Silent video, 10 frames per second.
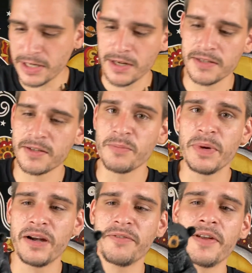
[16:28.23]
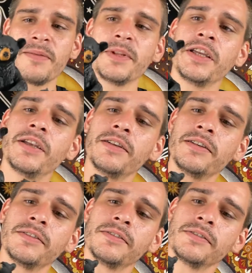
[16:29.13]
a nice little bear family here,
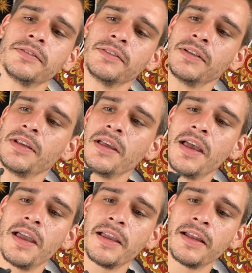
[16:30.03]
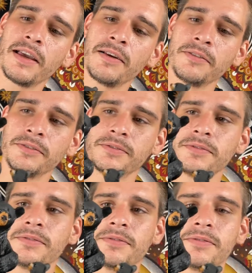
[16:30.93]
hanging out,
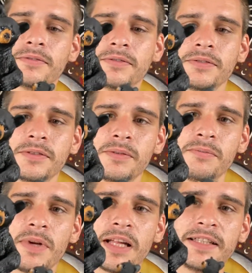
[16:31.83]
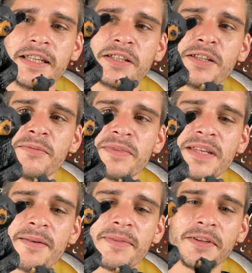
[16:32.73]
probably teaching them
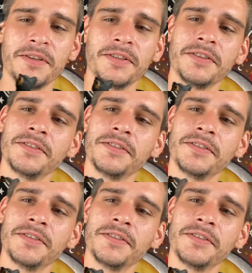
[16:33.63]
something.